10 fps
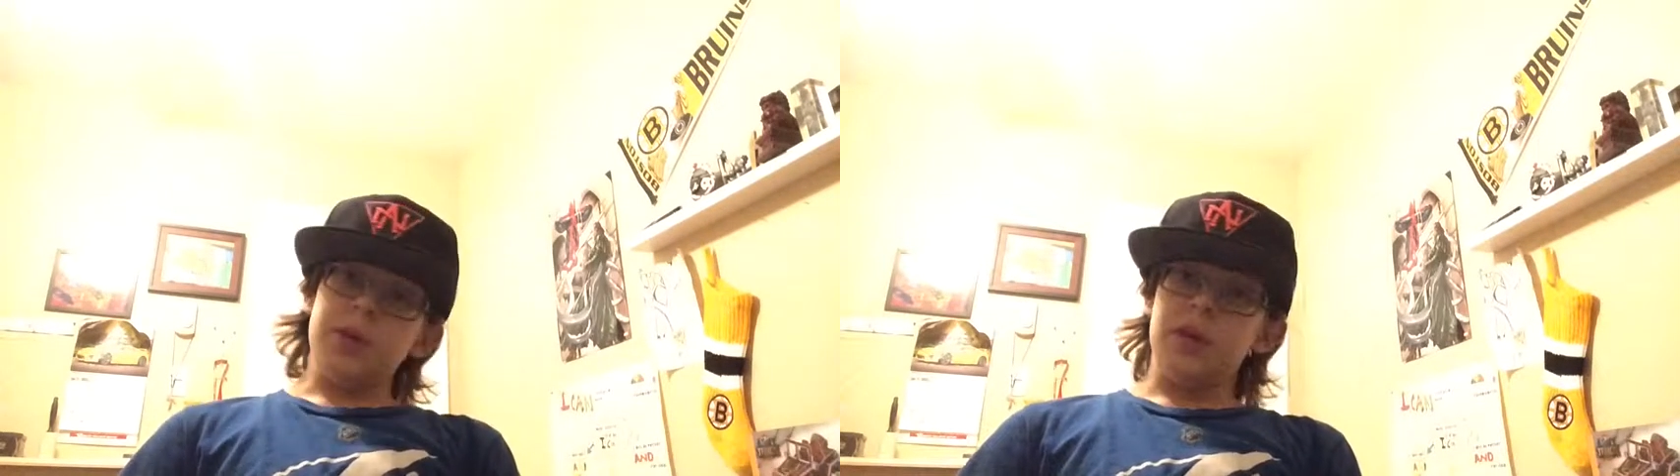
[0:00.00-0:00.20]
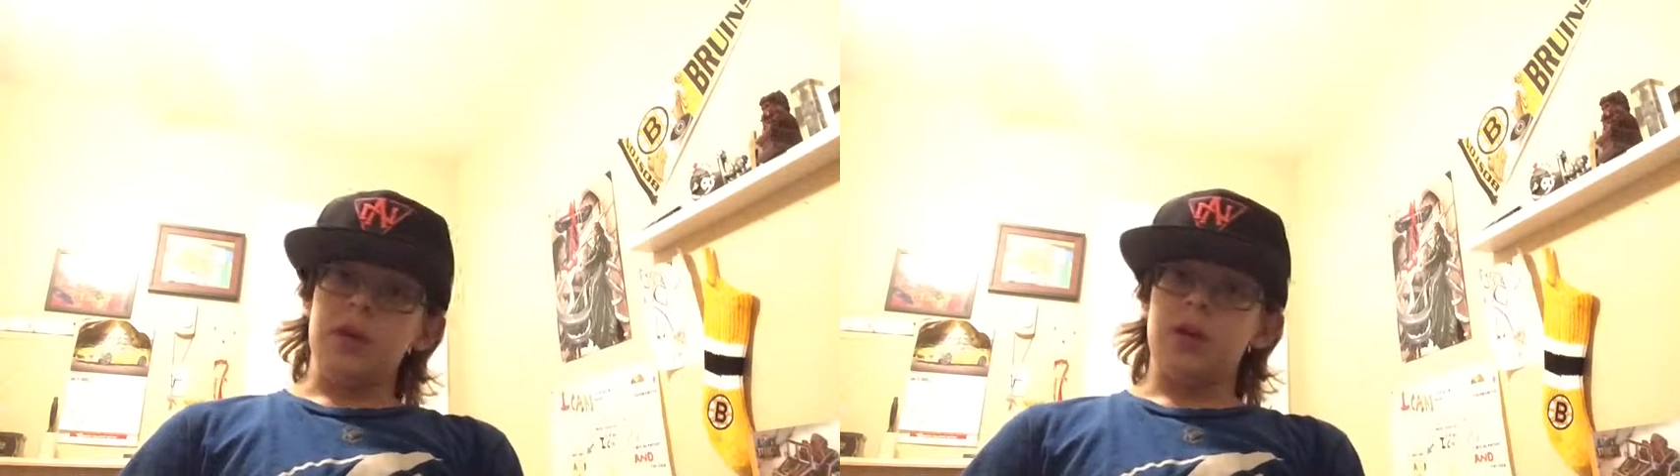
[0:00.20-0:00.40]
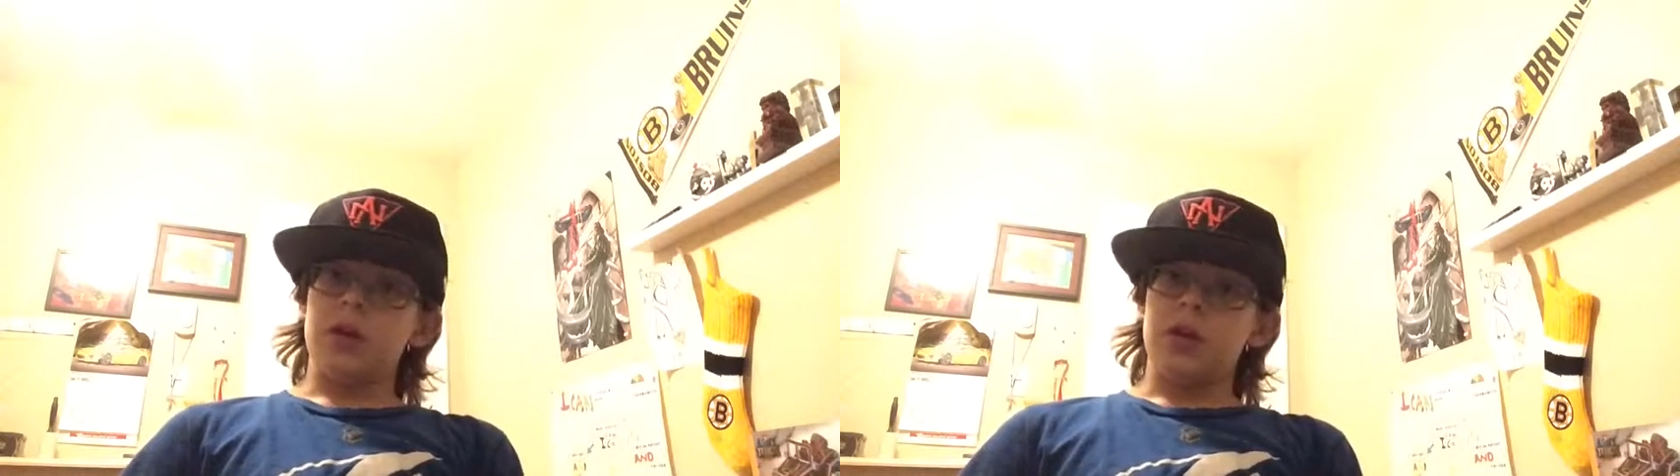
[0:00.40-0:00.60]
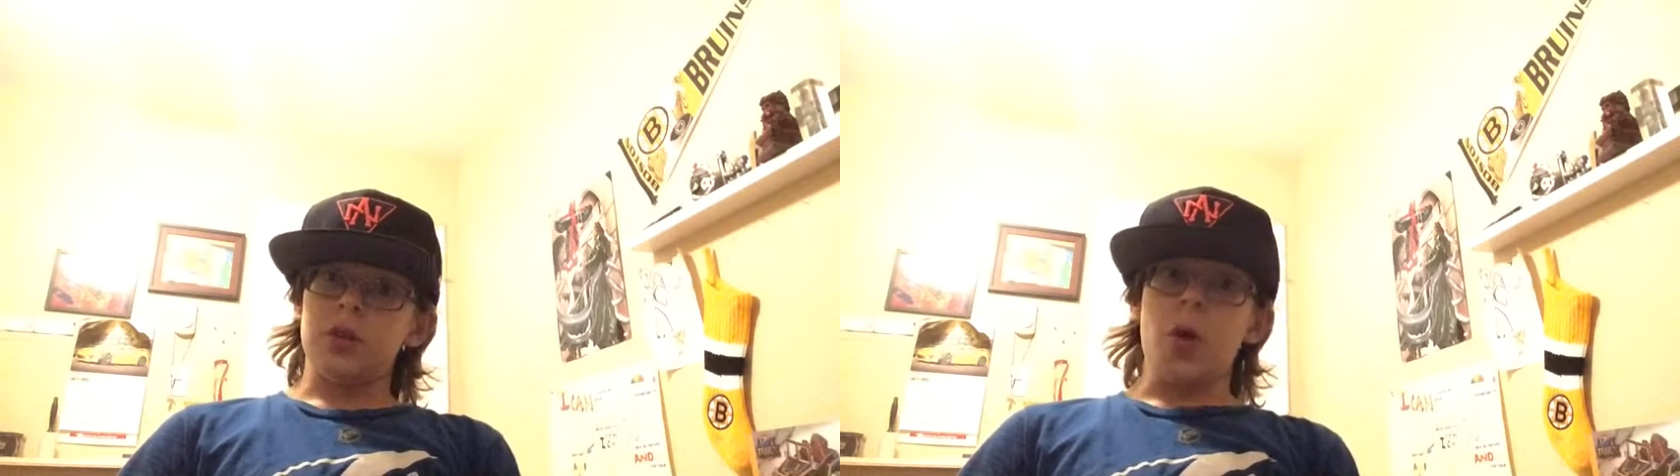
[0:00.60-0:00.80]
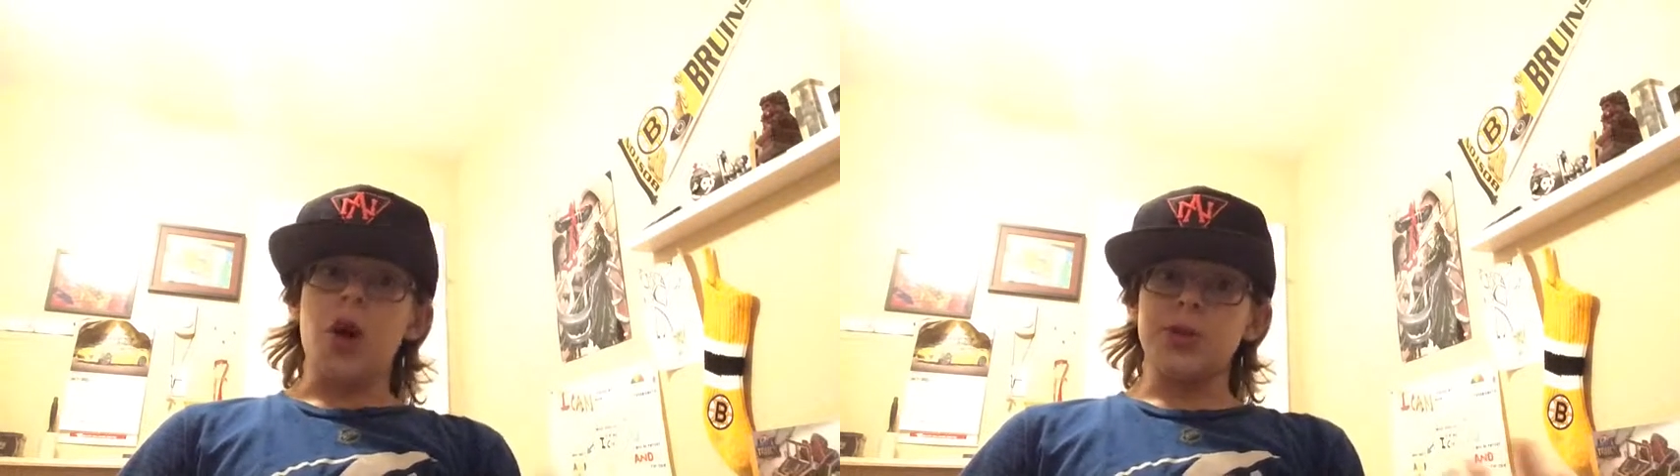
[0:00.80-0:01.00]
be
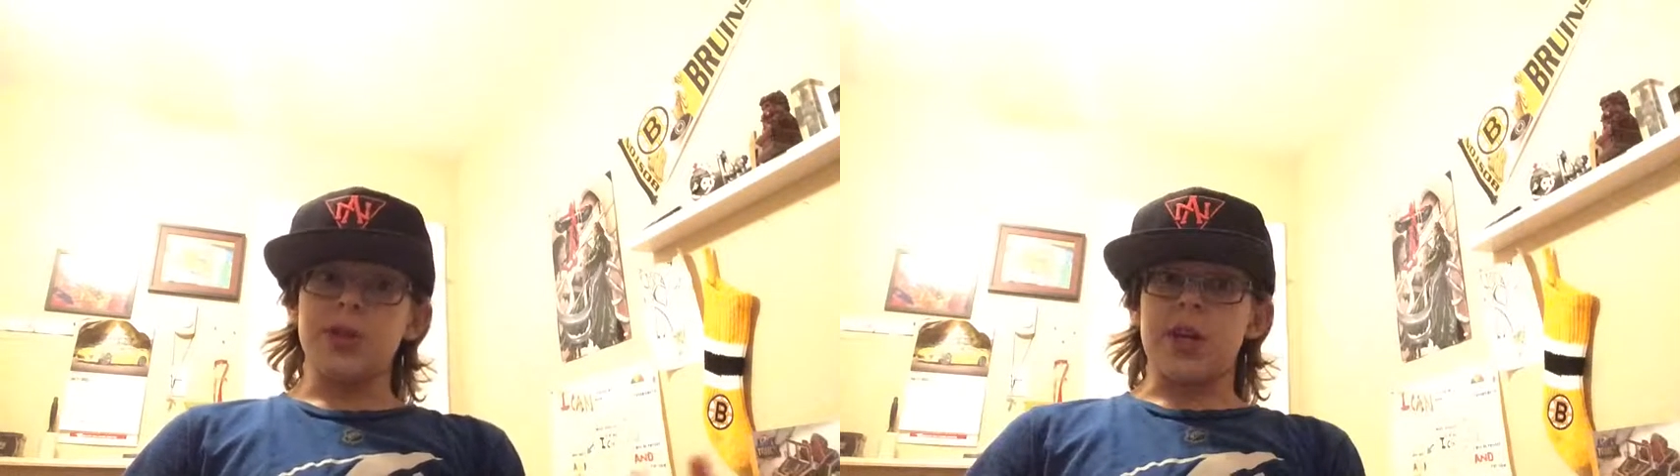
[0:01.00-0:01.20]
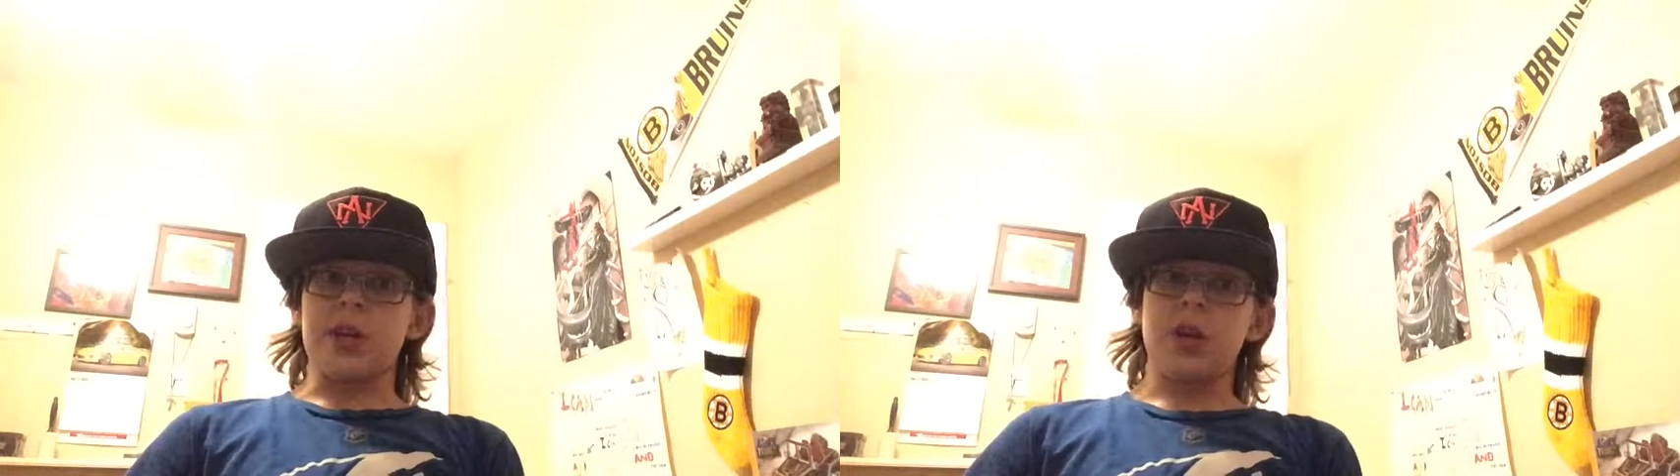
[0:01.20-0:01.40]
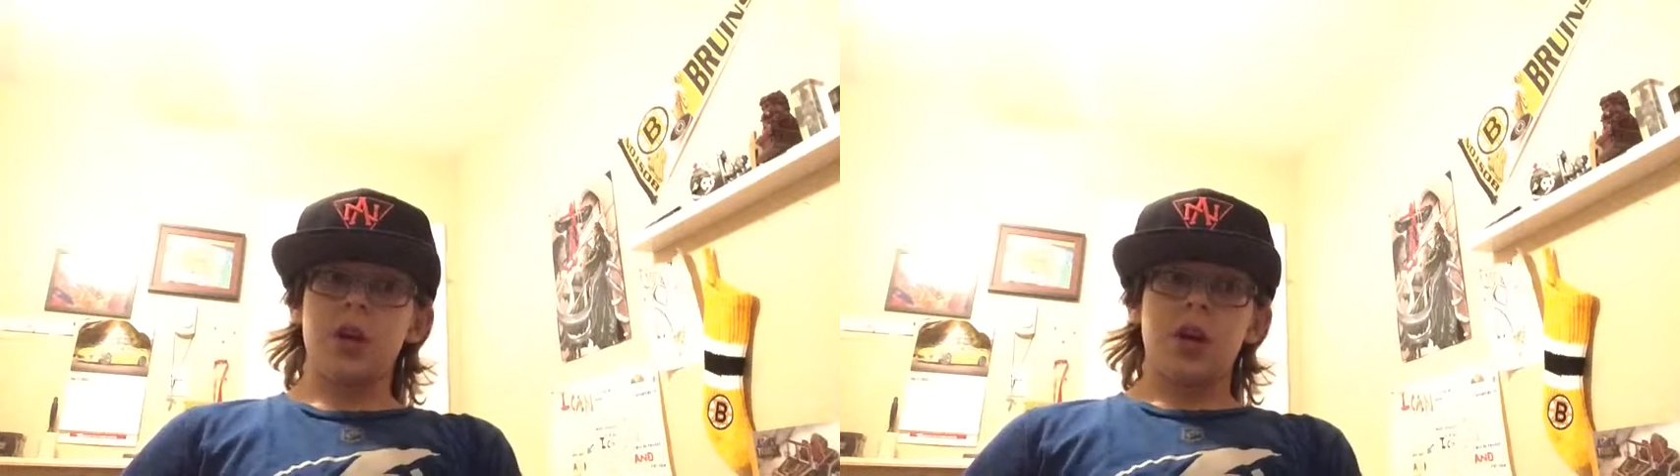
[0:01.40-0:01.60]
the Rogers Center,